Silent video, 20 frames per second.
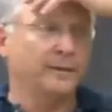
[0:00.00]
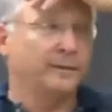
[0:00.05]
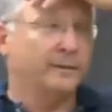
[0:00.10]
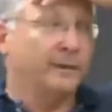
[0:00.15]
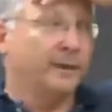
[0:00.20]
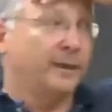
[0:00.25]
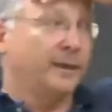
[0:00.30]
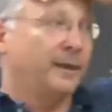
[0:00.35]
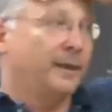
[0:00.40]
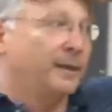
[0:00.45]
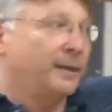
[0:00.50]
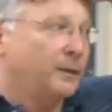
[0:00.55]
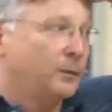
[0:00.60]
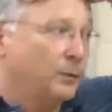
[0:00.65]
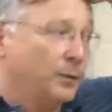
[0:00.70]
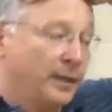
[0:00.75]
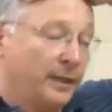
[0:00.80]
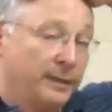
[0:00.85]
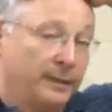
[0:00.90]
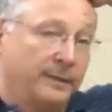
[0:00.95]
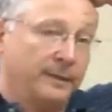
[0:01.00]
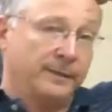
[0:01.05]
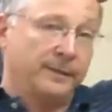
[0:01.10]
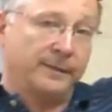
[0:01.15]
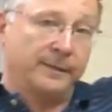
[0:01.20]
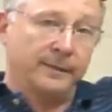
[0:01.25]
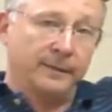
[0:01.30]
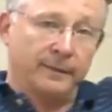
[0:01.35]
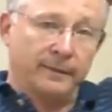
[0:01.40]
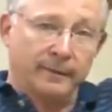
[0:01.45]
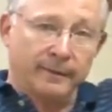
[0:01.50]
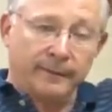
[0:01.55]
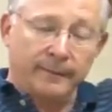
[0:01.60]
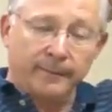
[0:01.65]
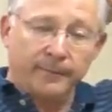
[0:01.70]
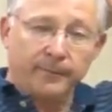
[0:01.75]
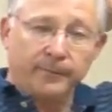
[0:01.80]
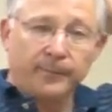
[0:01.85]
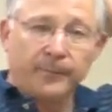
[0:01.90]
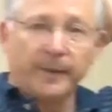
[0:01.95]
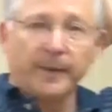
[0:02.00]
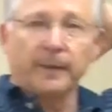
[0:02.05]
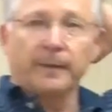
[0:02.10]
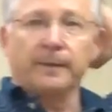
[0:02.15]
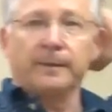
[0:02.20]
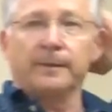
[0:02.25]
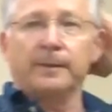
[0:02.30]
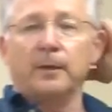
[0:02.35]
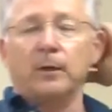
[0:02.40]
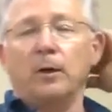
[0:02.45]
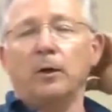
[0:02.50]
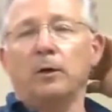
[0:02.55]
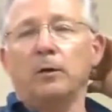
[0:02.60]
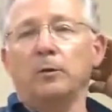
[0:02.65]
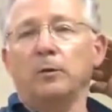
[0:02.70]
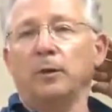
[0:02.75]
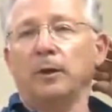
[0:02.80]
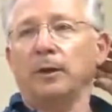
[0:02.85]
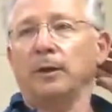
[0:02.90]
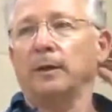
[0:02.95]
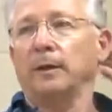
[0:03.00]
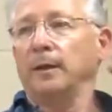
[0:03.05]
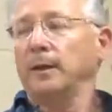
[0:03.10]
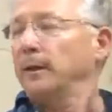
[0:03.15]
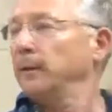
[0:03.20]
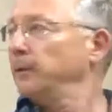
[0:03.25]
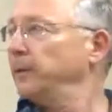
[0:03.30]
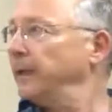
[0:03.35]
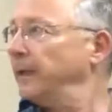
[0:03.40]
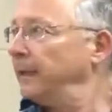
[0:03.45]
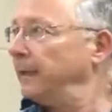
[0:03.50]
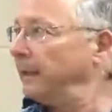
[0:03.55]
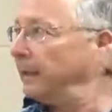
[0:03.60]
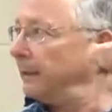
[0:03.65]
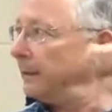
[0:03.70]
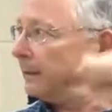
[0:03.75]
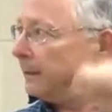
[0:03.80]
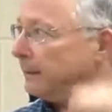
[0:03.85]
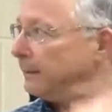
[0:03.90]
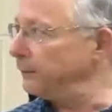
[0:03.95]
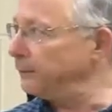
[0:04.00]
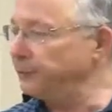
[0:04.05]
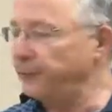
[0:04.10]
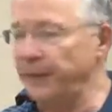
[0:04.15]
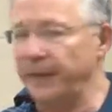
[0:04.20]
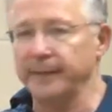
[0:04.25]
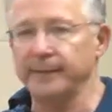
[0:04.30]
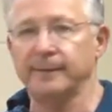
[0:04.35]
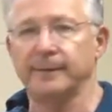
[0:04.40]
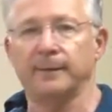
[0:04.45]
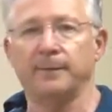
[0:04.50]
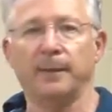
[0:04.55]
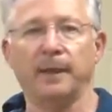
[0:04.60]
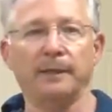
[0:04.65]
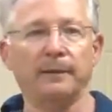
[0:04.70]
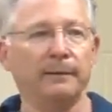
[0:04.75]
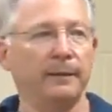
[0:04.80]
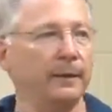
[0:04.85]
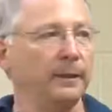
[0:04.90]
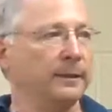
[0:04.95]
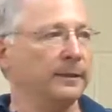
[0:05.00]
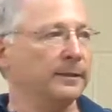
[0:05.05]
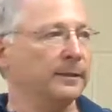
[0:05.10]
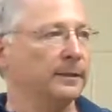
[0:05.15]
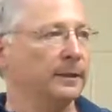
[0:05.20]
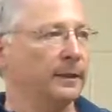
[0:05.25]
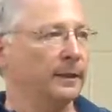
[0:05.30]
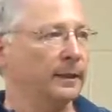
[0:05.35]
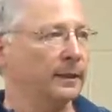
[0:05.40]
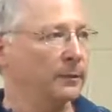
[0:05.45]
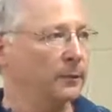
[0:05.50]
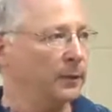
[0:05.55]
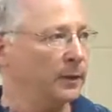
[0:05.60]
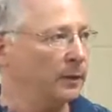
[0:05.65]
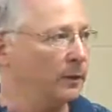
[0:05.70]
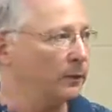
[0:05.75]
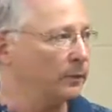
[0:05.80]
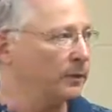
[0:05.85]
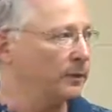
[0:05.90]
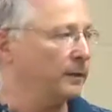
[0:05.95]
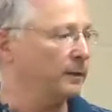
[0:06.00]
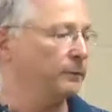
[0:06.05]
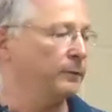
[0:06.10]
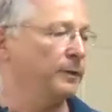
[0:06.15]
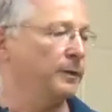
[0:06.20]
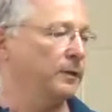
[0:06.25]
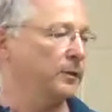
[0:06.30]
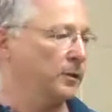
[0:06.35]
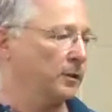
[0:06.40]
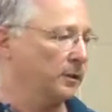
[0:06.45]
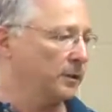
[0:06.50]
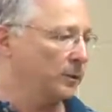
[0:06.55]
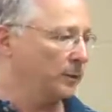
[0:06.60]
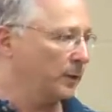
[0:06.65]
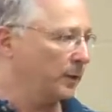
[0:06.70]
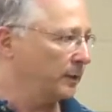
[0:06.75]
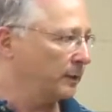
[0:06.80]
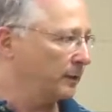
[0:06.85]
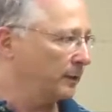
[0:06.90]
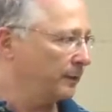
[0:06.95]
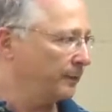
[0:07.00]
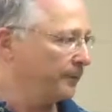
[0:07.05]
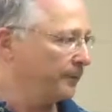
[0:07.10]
the uniqueness. So we define semantics, and we know the definition is unique.